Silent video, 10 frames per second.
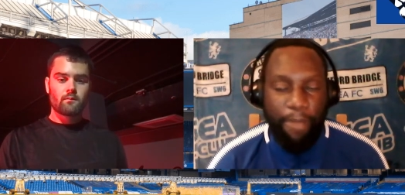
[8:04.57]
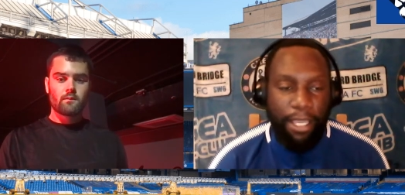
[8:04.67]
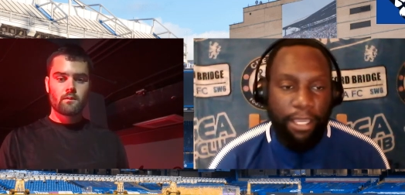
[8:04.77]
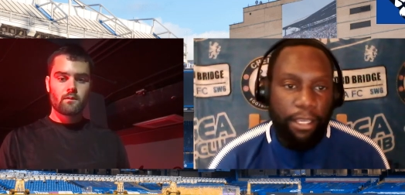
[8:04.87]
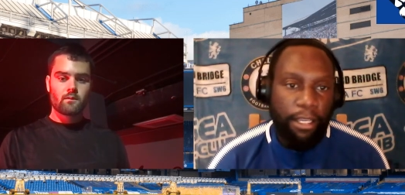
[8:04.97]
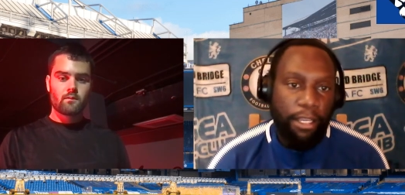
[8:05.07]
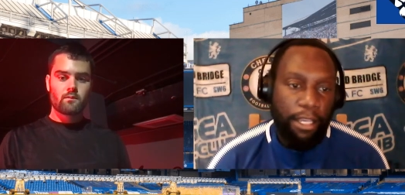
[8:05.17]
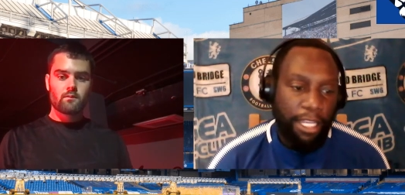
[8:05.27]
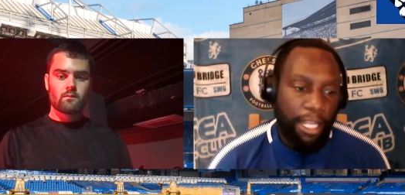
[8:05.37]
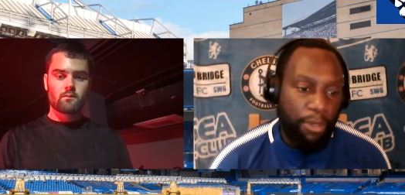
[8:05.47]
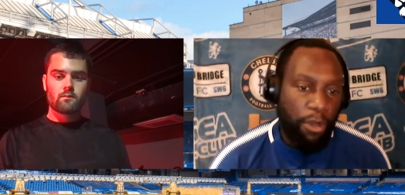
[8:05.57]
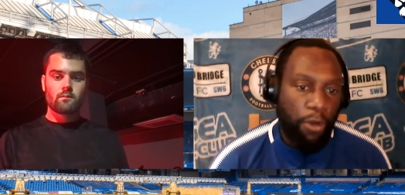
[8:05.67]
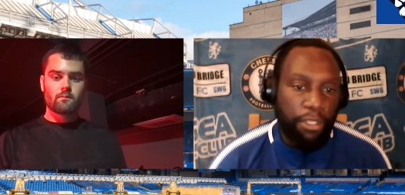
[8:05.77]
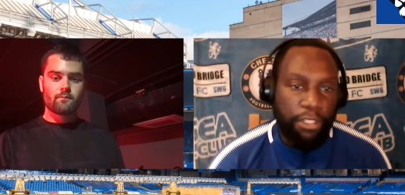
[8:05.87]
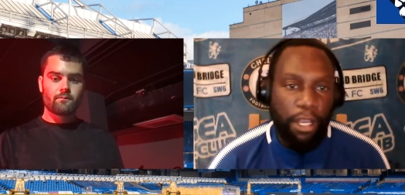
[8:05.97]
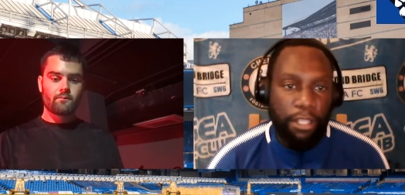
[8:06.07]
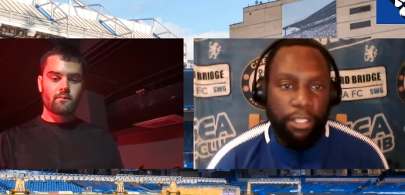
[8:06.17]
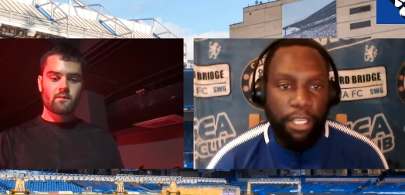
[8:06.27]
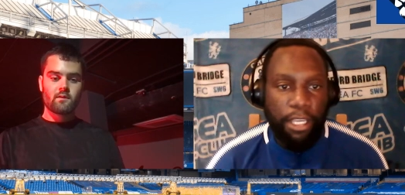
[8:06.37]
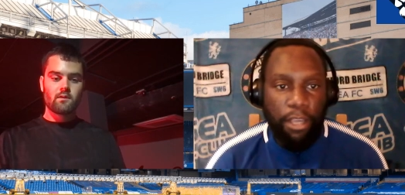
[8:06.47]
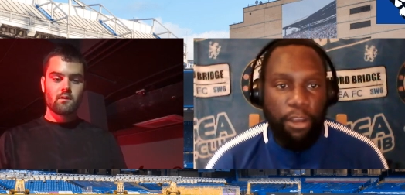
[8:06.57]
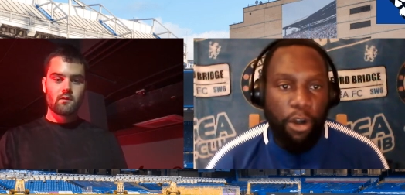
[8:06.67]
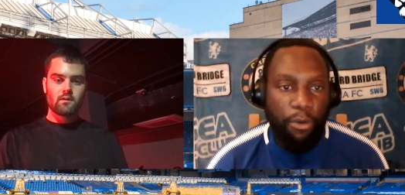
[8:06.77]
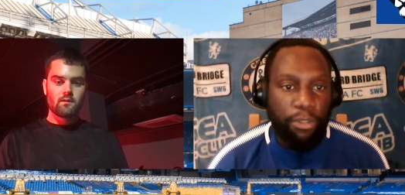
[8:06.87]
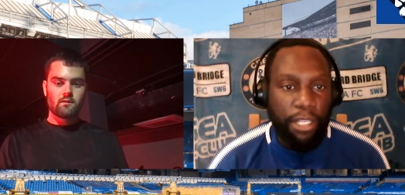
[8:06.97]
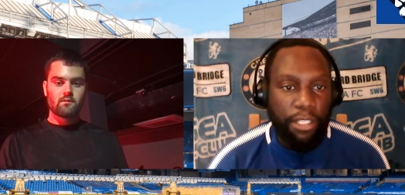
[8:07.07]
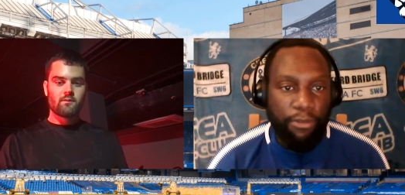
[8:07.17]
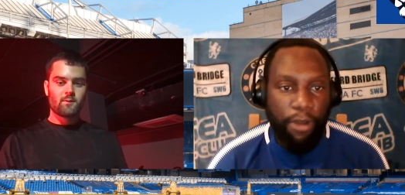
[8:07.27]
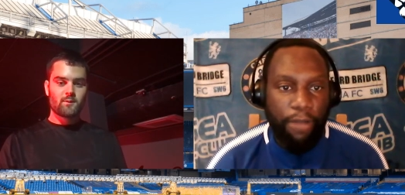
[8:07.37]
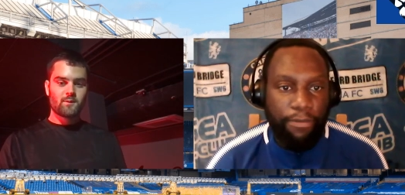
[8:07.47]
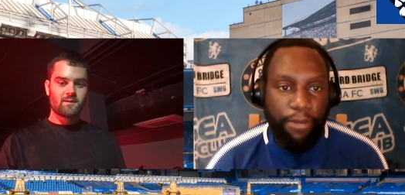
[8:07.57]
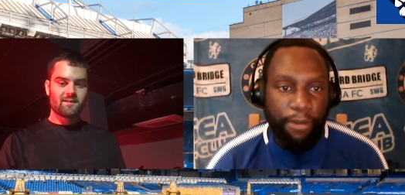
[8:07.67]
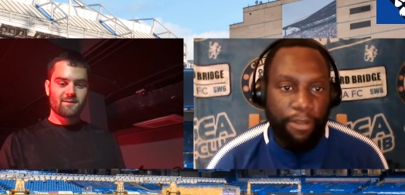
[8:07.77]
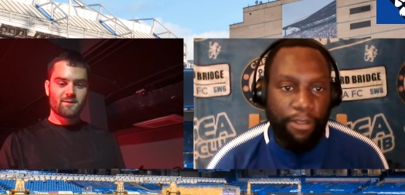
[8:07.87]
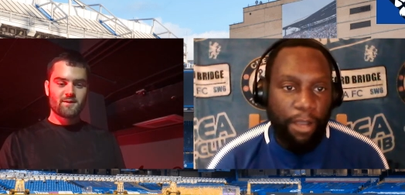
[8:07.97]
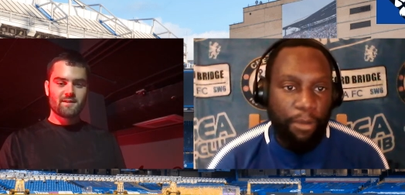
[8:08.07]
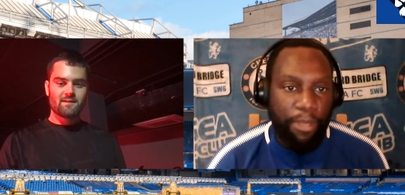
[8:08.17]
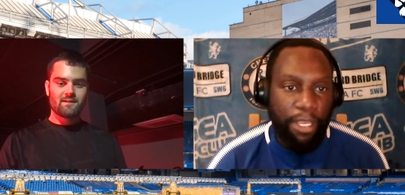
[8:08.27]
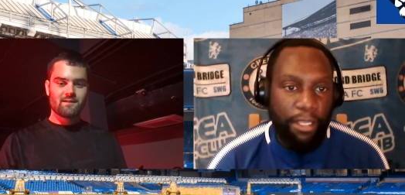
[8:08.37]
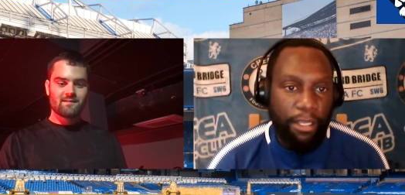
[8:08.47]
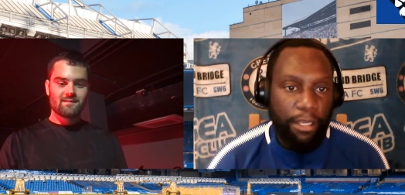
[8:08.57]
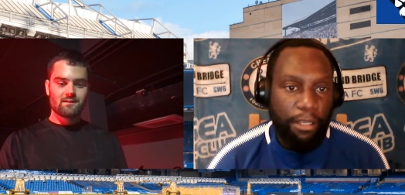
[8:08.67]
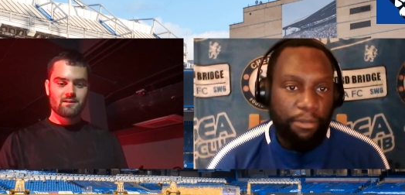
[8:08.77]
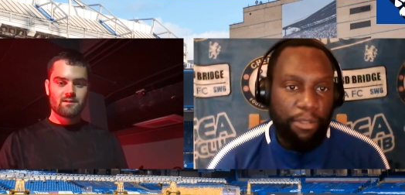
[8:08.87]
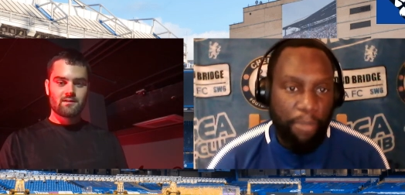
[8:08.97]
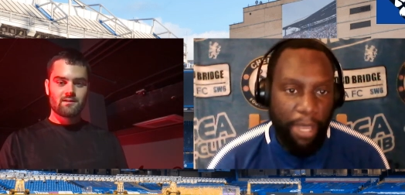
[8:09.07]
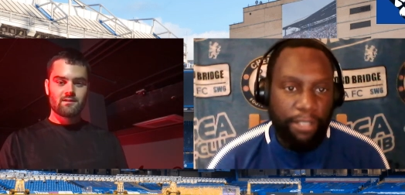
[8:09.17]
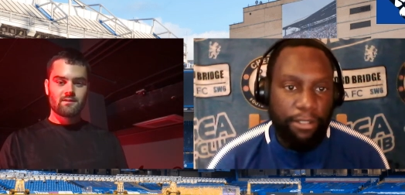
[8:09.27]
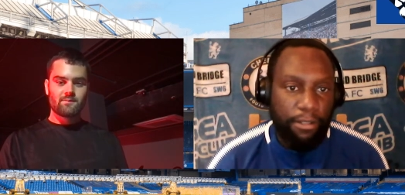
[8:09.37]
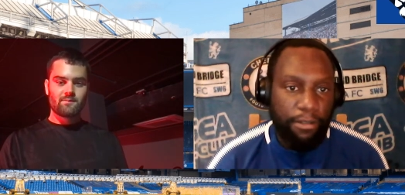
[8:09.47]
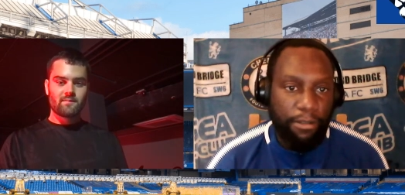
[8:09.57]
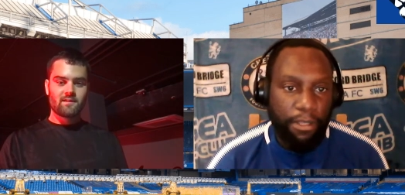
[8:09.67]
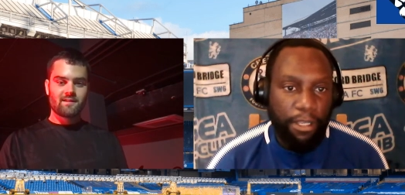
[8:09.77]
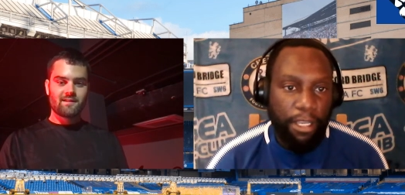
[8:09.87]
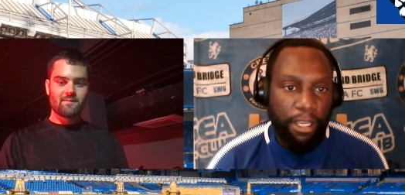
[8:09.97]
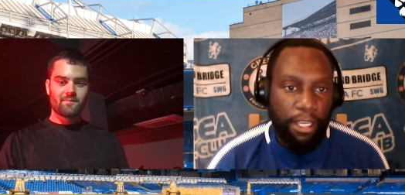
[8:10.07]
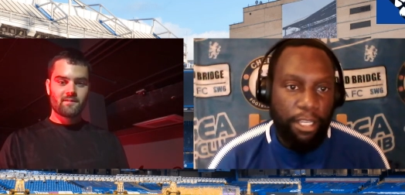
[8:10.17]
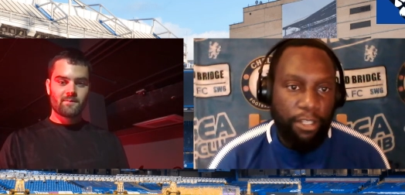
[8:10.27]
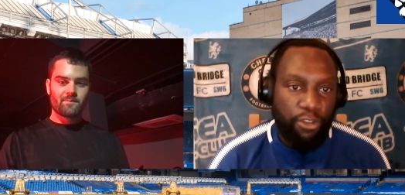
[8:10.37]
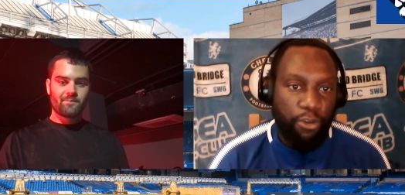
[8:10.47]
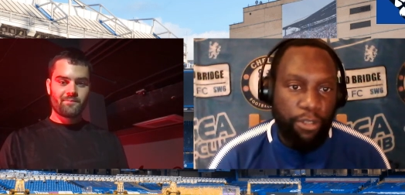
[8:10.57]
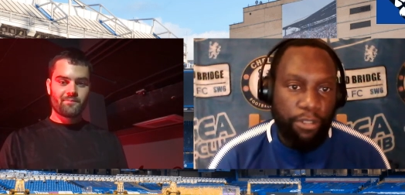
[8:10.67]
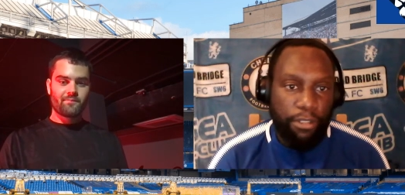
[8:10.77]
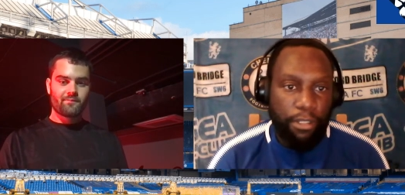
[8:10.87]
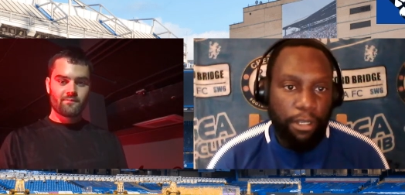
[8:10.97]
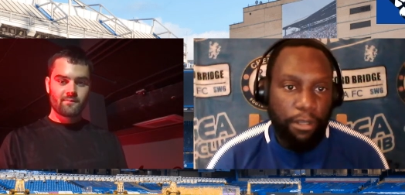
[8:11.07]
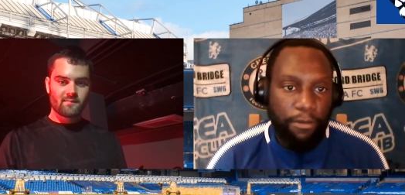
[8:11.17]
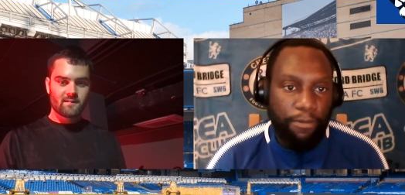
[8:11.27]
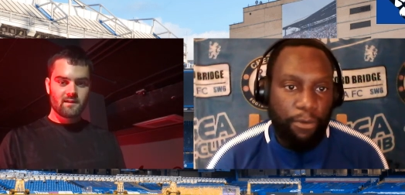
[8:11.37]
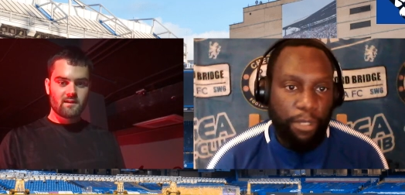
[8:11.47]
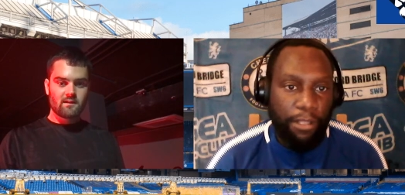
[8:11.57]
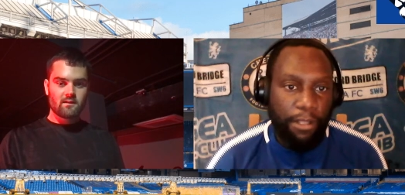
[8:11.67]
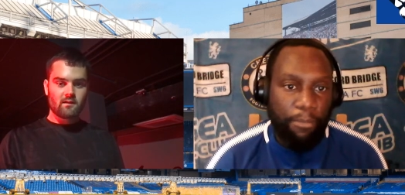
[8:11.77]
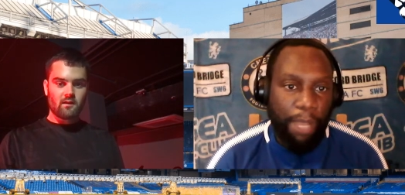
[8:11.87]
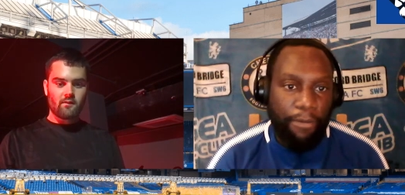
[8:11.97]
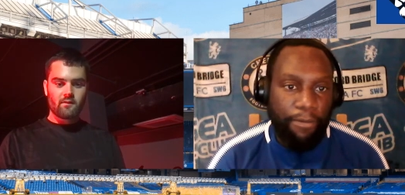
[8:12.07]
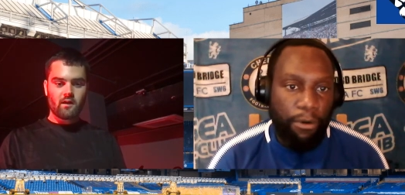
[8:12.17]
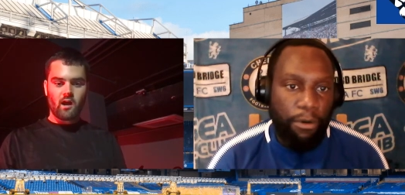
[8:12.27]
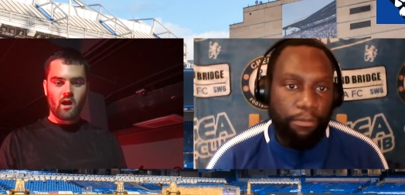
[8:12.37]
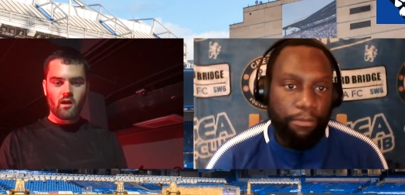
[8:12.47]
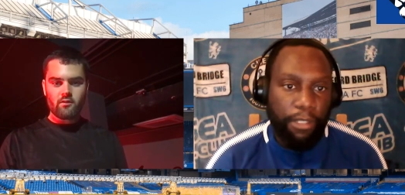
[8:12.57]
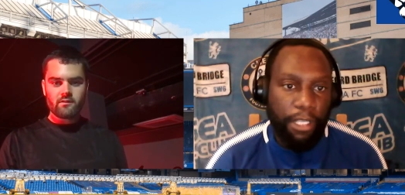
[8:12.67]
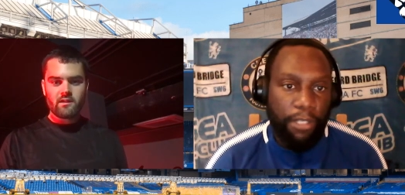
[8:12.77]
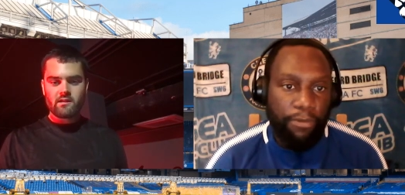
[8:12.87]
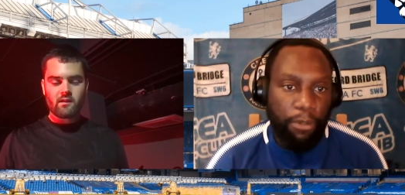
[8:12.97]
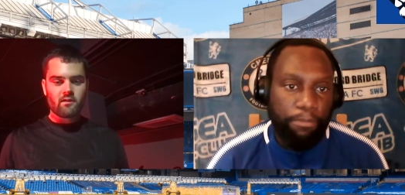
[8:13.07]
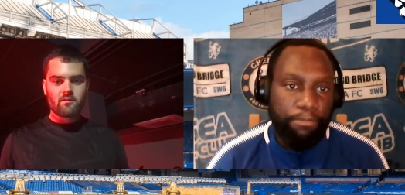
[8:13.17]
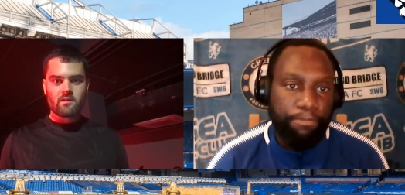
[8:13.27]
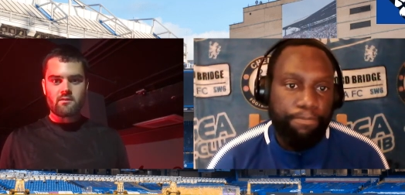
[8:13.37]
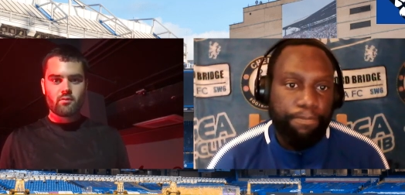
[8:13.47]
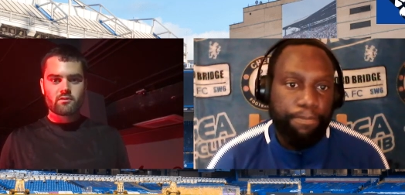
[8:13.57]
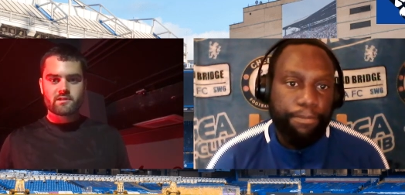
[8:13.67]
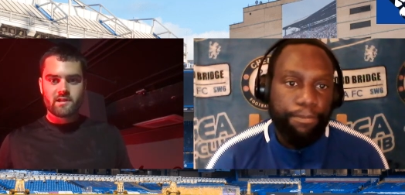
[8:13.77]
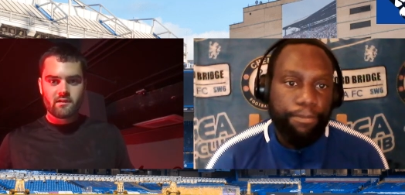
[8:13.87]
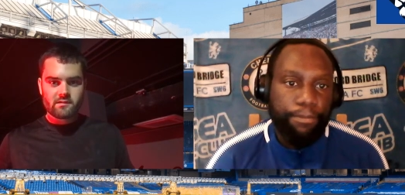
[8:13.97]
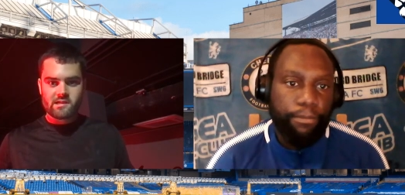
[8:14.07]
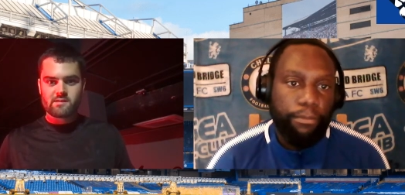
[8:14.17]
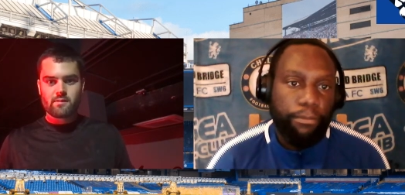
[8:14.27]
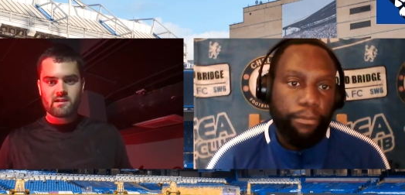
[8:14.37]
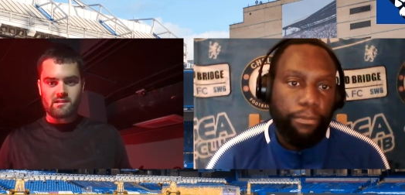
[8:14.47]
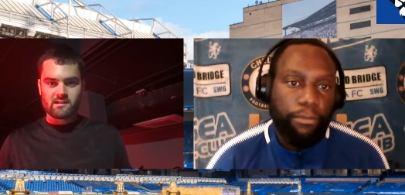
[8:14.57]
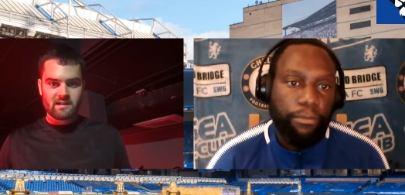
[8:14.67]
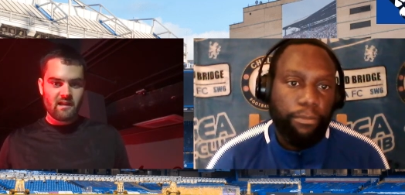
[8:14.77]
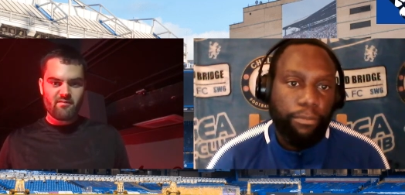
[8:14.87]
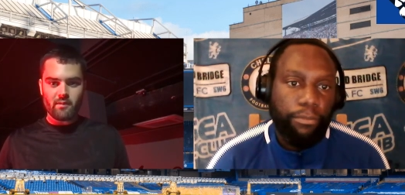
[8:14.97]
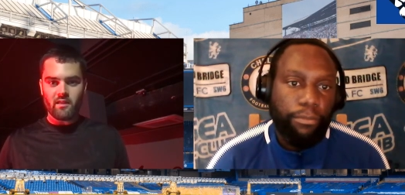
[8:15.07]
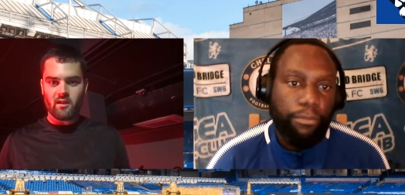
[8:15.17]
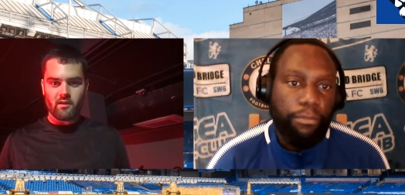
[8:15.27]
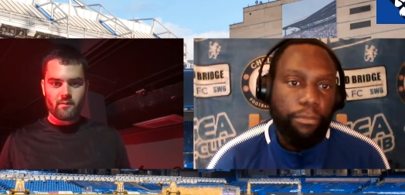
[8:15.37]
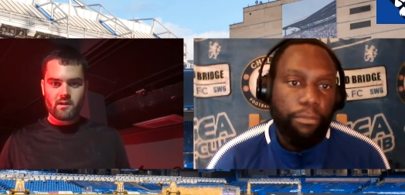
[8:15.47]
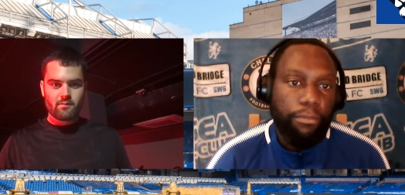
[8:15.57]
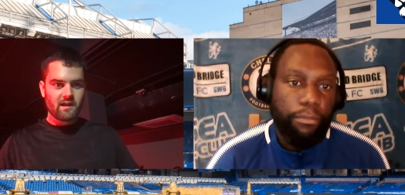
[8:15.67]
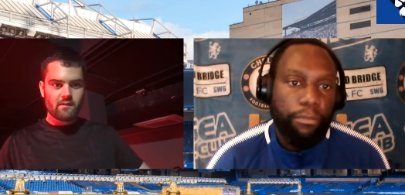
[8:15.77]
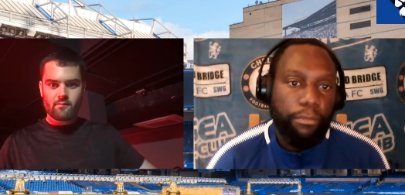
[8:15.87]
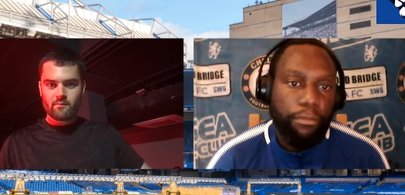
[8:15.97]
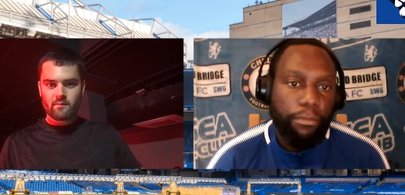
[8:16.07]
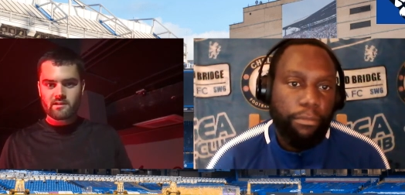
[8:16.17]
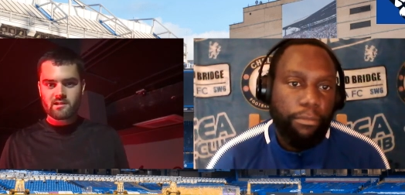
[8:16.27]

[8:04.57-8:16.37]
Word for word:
Speaker 1: back, and then we go Disasi and Colwill centre off. I think that would be the best uh,
Speaker 2: choice for that, that, back four. I don't think I don't think Pochettino sees Maatsen as a left back though. I mean, he played him as